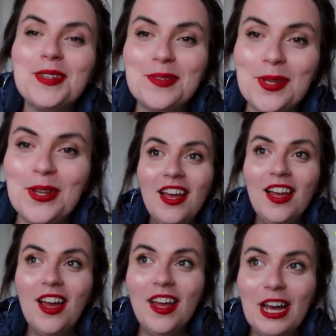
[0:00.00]
is that
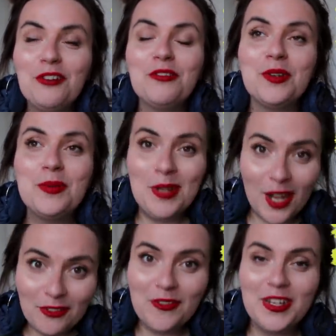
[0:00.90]
an algorithm can
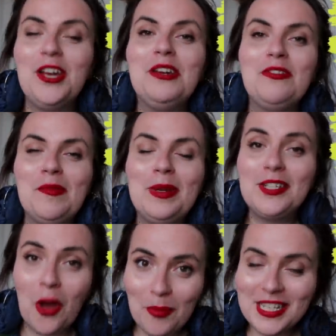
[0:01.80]
love a video if
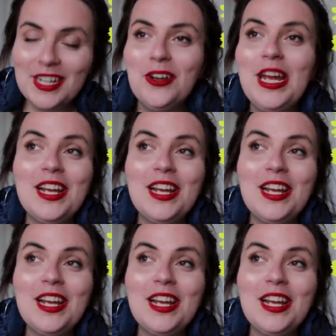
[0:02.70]
everybody's commenting on it,